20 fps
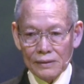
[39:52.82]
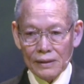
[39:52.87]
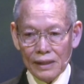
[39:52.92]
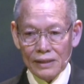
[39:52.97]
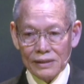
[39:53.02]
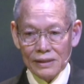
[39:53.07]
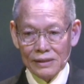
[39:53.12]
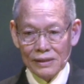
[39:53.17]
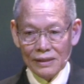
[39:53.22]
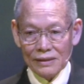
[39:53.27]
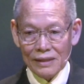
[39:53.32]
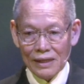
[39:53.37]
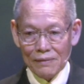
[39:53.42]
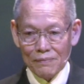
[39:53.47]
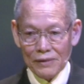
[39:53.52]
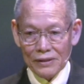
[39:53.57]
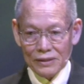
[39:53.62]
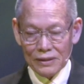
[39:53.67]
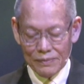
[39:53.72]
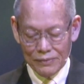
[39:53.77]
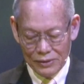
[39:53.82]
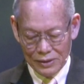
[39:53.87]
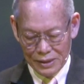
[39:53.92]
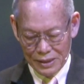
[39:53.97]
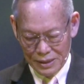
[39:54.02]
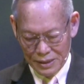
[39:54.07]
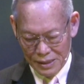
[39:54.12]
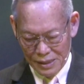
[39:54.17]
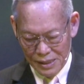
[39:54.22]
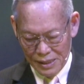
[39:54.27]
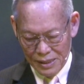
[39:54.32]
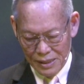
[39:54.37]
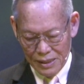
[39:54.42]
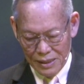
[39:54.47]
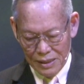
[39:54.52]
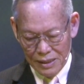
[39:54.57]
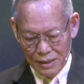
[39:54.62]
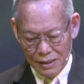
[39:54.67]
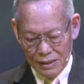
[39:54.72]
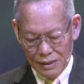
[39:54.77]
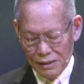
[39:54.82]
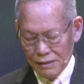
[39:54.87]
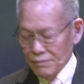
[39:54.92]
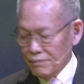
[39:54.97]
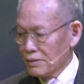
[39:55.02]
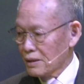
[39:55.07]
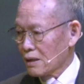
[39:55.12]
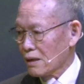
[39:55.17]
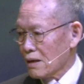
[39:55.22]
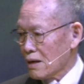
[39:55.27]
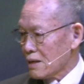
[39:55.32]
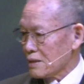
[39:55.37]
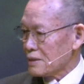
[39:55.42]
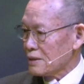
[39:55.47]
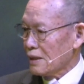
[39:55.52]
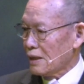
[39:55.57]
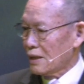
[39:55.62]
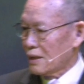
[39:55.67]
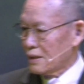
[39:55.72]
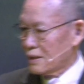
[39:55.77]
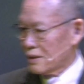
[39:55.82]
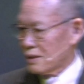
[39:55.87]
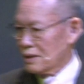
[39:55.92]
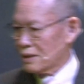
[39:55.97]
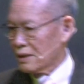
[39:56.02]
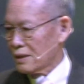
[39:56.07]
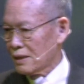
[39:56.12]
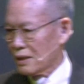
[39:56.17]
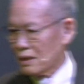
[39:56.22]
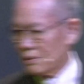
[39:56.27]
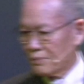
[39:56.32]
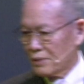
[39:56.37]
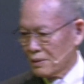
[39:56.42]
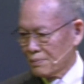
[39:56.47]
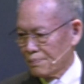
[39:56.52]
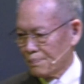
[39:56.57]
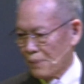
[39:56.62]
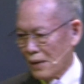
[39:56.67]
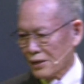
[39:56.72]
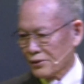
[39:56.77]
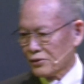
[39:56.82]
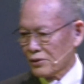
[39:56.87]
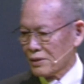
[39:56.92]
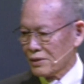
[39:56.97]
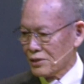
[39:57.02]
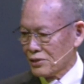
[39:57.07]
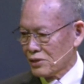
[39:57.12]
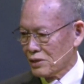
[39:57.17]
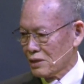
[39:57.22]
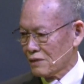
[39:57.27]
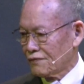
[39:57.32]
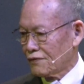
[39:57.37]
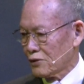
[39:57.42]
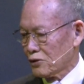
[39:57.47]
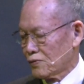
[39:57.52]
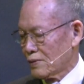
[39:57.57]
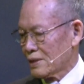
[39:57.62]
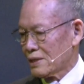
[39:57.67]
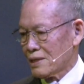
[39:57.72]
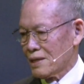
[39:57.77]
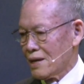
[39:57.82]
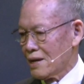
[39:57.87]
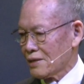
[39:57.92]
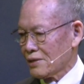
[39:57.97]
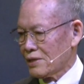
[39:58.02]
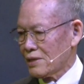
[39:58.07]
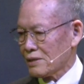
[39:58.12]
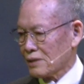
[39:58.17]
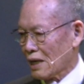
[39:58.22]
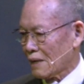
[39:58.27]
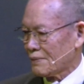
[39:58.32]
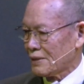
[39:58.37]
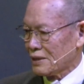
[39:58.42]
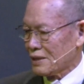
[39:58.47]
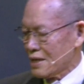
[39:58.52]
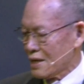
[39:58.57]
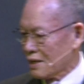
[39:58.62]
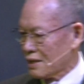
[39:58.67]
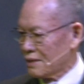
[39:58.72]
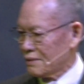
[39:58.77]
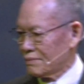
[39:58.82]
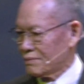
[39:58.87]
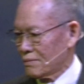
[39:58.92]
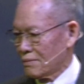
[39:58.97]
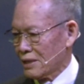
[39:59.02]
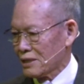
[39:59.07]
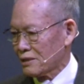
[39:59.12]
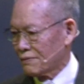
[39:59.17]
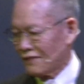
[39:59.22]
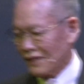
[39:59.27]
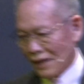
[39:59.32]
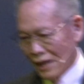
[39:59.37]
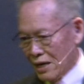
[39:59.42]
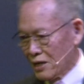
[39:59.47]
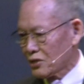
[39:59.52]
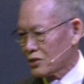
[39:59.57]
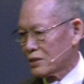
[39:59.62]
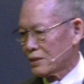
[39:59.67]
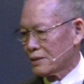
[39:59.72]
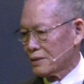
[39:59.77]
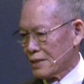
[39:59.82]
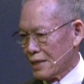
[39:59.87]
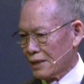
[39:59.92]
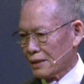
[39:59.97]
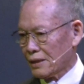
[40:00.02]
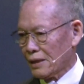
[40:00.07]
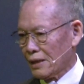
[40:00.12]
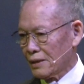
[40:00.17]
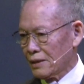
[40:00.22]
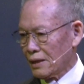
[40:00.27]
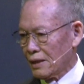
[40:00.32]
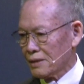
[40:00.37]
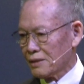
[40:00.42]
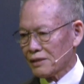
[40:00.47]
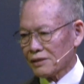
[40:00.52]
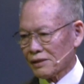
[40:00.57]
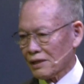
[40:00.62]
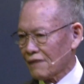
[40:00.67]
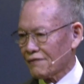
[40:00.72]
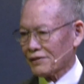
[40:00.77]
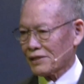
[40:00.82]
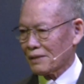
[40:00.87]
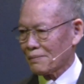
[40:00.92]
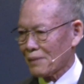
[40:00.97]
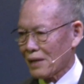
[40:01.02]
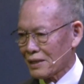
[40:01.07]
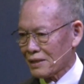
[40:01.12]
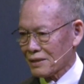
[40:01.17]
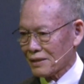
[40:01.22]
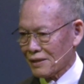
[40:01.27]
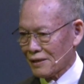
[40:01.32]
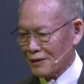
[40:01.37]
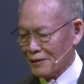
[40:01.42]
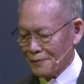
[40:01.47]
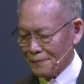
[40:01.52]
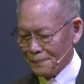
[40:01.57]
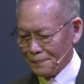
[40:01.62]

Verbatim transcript: I said that right, Pastor Monte? Because I have been pastoring this church for twenty-eight years. I have not taken much vacation yet. I, I deserve a sabbatical.